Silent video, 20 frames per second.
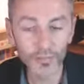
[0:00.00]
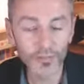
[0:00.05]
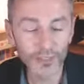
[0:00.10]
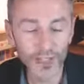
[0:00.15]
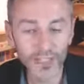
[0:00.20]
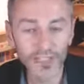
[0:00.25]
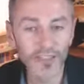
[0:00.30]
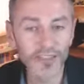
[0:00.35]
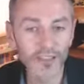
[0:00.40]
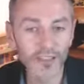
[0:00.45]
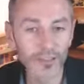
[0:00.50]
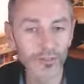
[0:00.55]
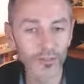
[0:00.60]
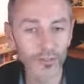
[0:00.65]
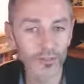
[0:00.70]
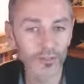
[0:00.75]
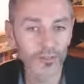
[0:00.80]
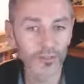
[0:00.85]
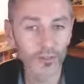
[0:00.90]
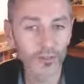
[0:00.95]
any time there
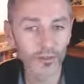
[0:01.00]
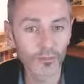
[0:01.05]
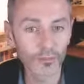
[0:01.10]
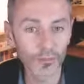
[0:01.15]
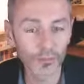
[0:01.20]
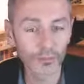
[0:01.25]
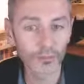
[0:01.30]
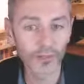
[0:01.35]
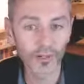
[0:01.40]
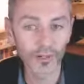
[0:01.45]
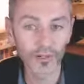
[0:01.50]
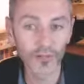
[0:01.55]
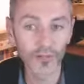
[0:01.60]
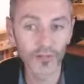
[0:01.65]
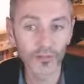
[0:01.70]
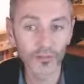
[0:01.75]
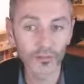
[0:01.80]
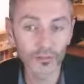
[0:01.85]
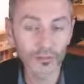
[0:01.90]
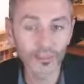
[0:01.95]
was another mum around.
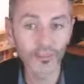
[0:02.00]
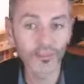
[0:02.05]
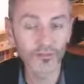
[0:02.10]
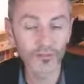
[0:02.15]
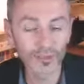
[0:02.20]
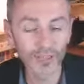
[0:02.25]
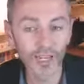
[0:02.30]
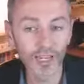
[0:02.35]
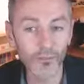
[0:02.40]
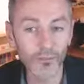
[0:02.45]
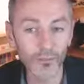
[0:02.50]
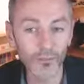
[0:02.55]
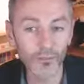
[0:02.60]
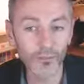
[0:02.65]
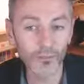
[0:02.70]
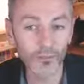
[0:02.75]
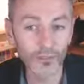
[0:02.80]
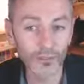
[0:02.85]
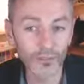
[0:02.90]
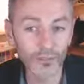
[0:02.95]
And the reason for that
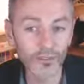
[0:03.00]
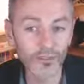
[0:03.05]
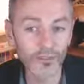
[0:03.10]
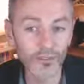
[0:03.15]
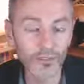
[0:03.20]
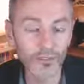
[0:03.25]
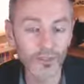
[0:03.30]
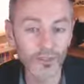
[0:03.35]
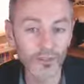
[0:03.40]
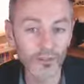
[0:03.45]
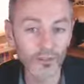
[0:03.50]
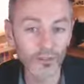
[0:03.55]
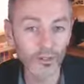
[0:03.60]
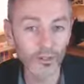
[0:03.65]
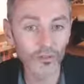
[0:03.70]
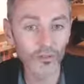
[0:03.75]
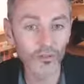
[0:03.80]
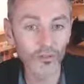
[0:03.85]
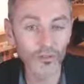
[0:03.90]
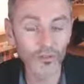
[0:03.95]
was because
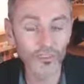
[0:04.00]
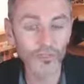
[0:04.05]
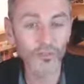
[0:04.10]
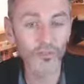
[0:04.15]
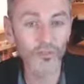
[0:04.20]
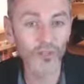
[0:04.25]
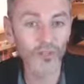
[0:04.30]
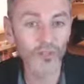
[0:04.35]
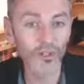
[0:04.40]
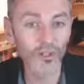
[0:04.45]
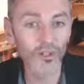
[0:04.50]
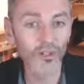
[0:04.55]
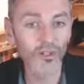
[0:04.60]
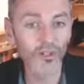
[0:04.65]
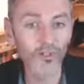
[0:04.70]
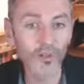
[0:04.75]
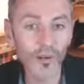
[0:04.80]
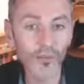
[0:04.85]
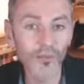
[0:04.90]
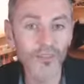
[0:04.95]
the dip on her nose
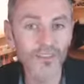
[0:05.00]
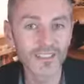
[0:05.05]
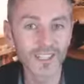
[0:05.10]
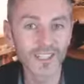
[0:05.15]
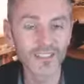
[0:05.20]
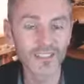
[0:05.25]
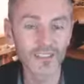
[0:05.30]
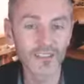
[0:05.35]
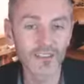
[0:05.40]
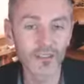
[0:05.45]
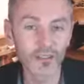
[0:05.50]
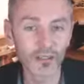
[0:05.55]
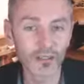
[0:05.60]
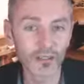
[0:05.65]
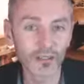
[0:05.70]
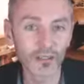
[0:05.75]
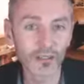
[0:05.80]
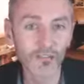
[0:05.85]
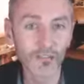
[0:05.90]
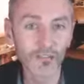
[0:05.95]
represented to
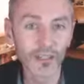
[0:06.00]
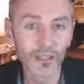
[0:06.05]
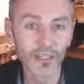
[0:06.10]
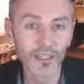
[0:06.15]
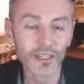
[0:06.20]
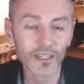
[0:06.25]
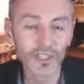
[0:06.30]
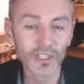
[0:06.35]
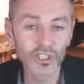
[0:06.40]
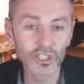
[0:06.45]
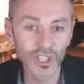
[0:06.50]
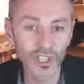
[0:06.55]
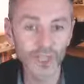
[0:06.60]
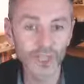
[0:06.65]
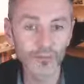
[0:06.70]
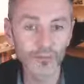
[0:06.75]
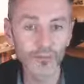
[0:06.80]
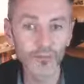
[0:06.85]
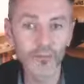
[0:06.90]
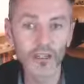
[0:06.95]
her
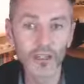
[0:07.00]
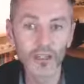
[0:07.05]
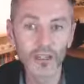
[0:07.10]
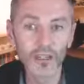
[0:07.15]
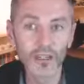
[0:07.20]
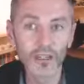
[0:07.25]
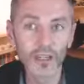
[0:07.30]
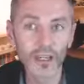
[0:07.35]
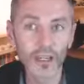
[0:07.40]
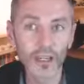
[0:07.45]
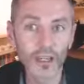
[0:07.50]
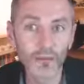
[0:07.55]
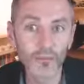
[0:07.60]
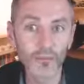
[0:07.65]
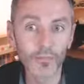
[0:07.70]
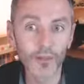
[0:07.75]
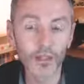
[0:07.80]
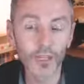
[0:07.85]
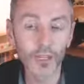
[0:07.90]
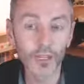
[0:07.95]
shame
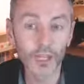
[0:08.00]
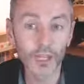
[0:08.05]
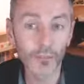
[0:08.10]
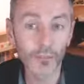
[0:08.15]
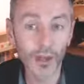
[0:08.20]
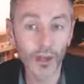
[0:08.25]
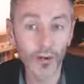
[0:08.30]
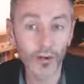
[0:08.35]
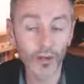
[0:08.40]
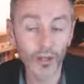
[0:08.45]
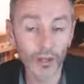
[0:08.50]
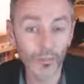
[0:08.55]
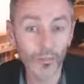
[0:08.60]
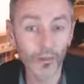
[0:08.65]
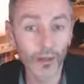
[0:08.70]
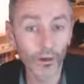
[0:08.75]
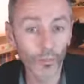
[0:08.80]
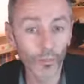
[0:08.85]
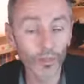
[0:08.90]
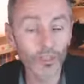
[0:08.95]

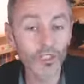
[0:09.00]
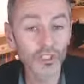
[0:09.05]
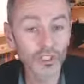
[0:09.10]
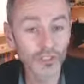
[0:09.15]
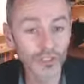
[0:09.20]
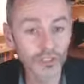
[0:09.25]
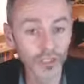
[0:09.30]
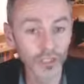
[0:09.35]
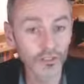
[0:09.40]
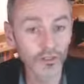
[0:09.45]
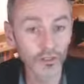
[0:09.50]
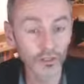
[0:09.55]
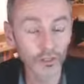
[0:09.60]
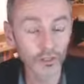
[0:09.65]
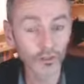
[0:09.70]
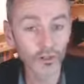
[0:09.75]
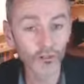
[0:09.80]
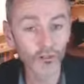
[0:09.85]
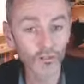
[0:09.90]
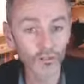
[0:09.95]
about what she'd done,
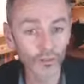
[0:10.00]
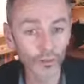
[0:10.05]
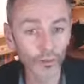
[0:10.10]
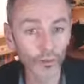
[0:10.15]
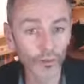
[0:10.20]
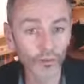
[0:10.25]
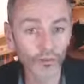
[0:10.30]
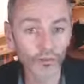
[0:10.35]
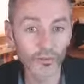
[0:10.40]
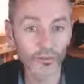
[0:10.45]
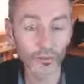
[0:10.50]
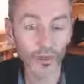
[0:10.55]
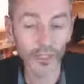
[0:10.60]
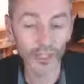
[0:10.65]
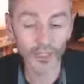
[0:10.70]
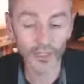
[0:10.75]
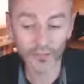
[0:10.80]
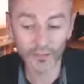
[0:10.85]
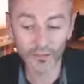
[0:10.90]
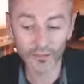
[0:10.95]
her own flaws. And the way
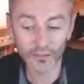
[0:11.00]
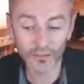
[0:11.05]
I